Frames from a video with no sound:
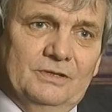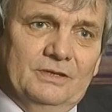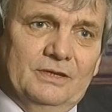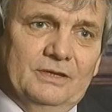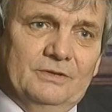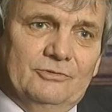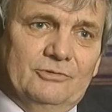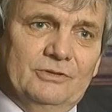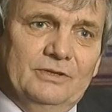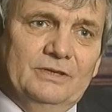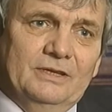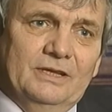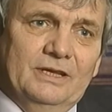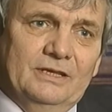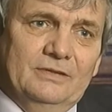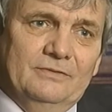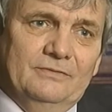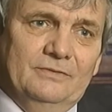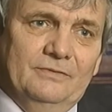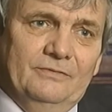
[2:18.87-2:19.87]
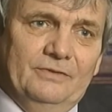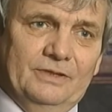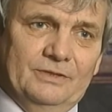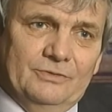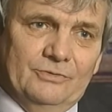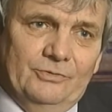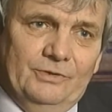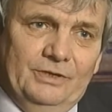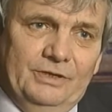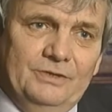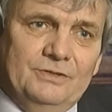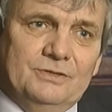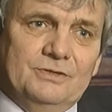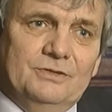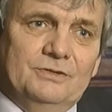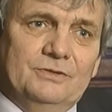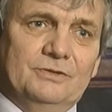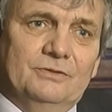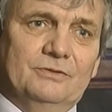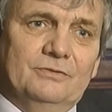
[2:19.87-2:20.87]
in the country, the head of the Victorian
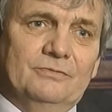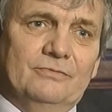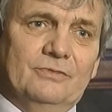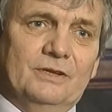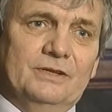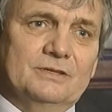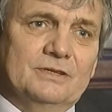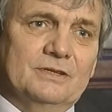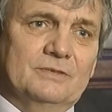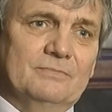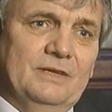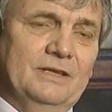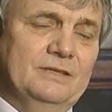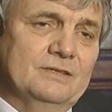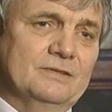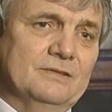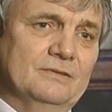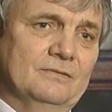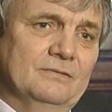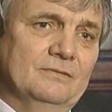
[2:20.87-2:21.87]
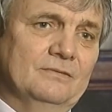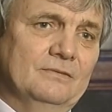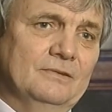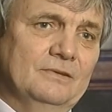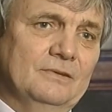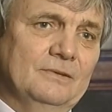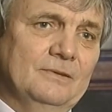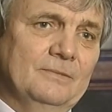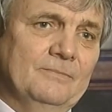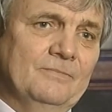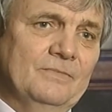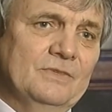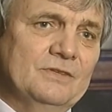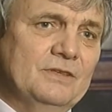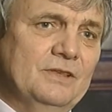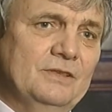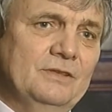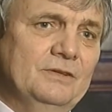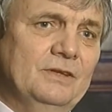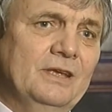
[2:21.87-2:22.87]
Institute of Forensic Medicine,
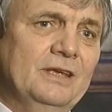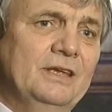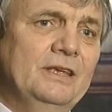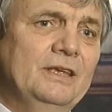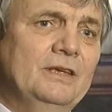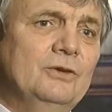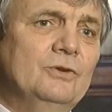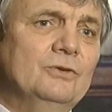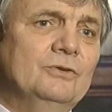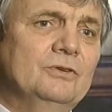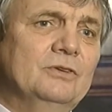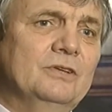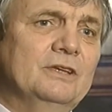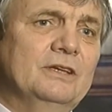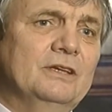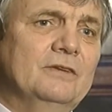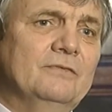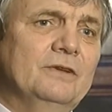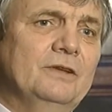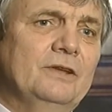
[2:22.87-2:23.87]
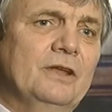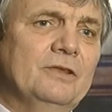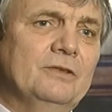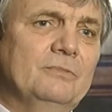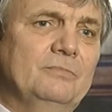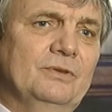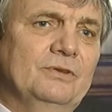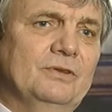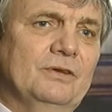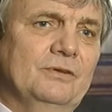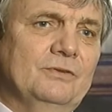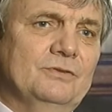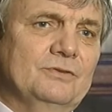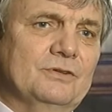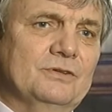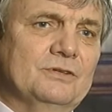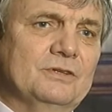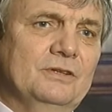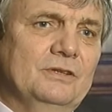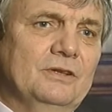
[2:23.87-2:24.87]
said that he couldn't think of another
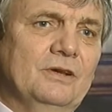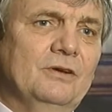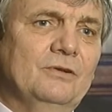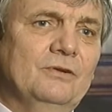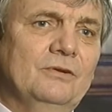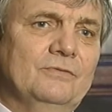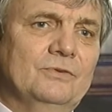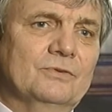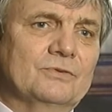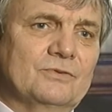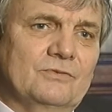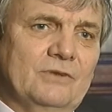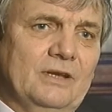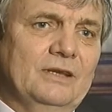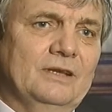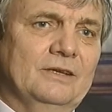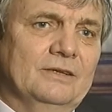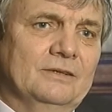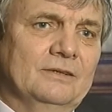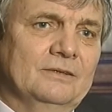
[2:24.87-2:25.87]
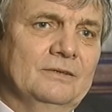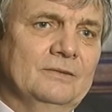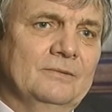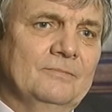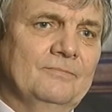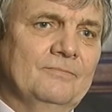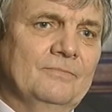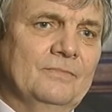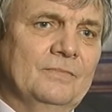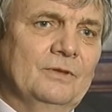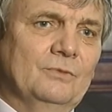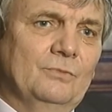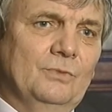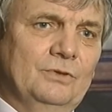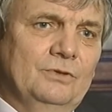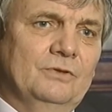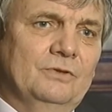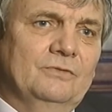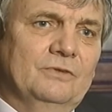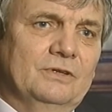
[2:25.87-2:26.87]
pathologist in the whole of Australia that
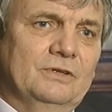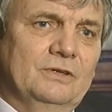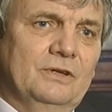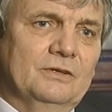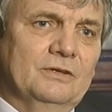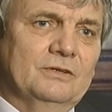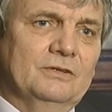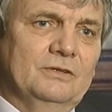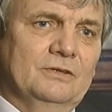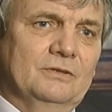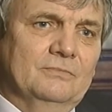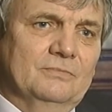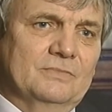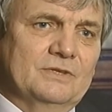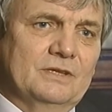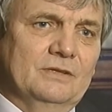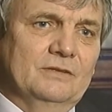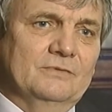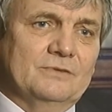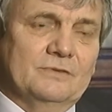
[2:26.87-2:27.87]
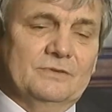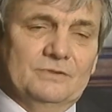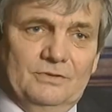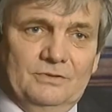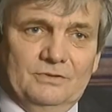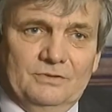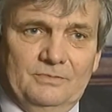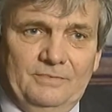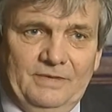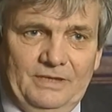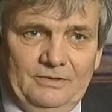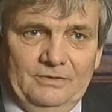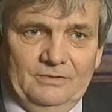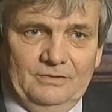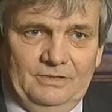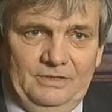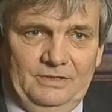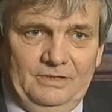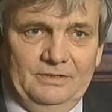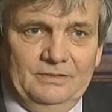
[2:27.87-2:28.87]
would have conducted themselves as Dr. Manock
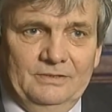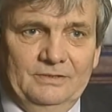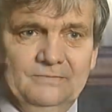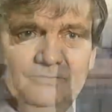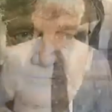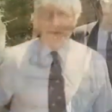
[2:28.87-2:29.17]
did.